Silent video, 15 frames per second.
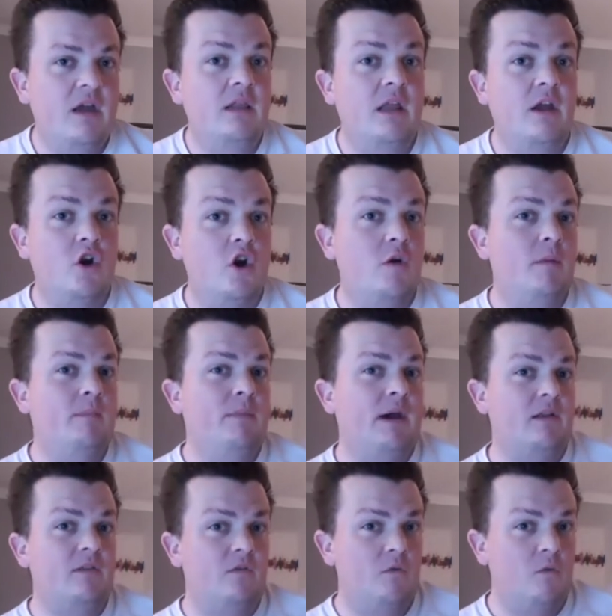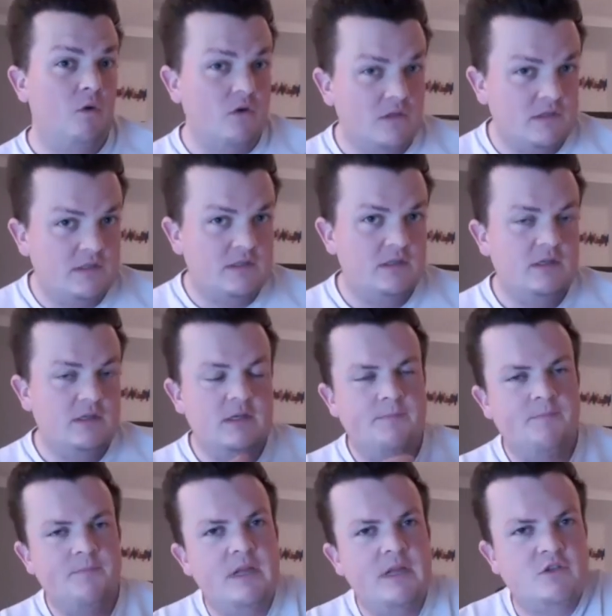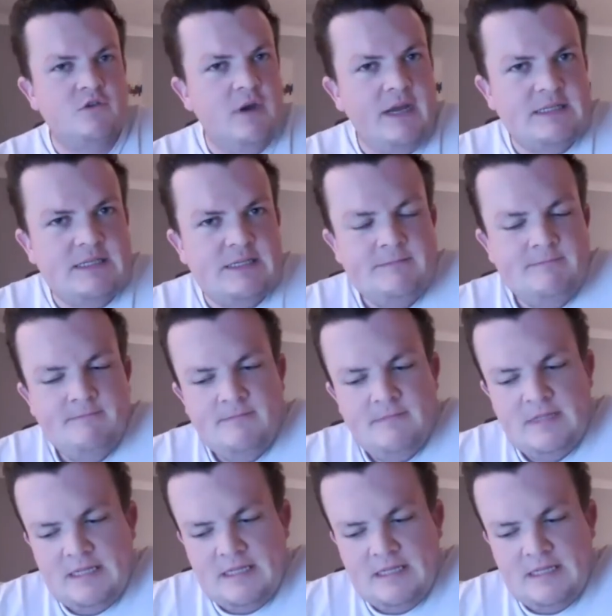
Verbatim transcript: they're coming back to us. It's crazy. Yeah.